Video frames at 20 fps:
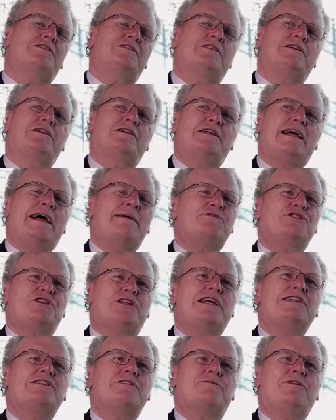the,
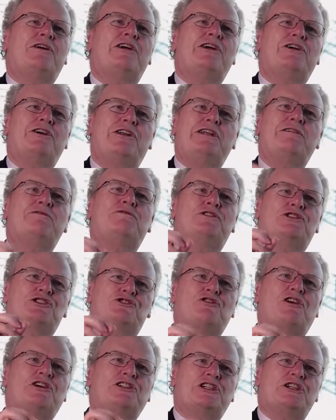Amazon has a very good
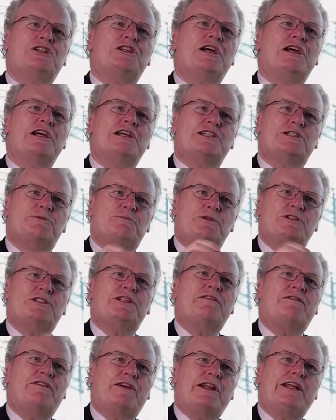infrastructure,
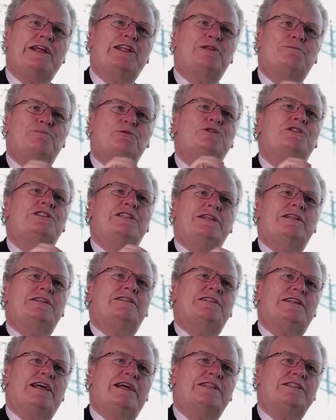specifically in the boutique
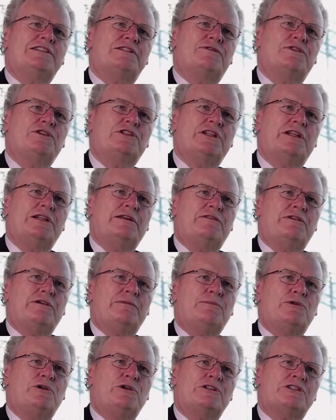sense, for
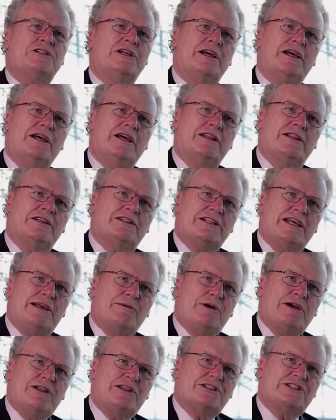delivering books, the same
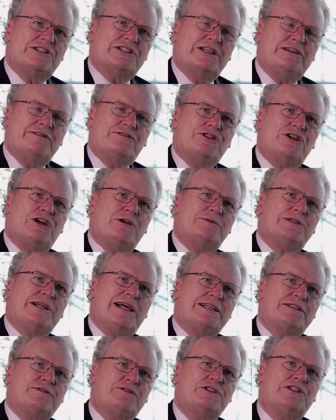way that Steve Jobs
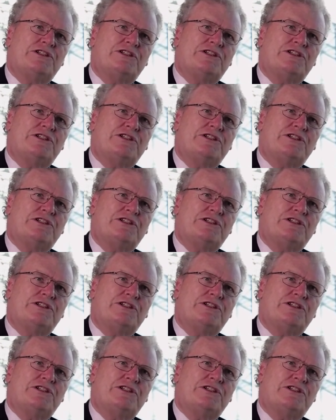has for